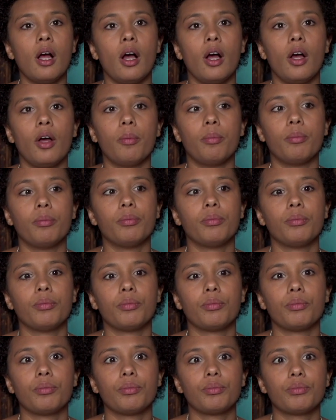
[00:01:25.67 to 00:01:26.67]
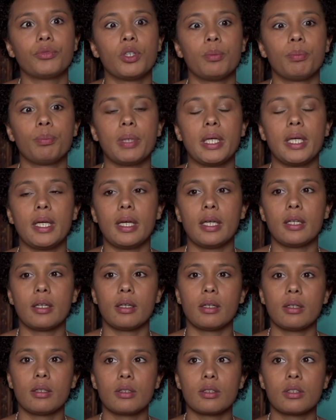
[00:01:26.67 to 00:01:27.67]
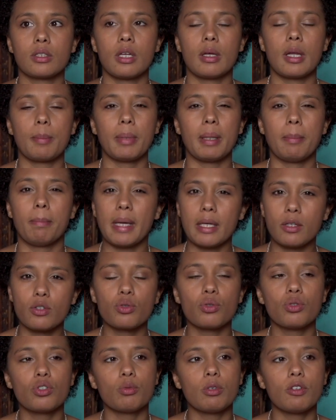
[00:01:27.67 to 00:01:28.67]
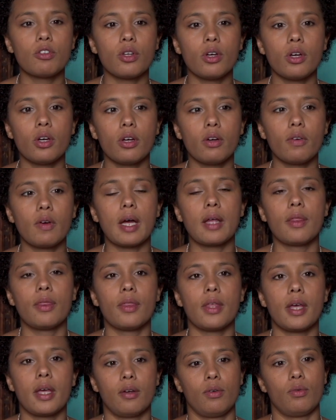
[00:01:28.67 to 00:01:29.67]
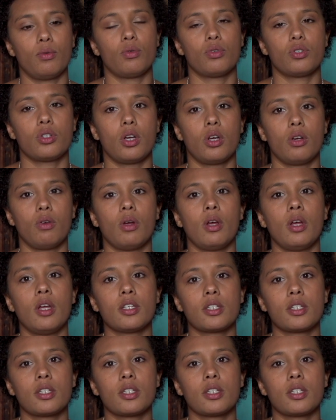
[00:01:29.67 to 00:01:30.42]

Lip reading: to be mentored with her and then also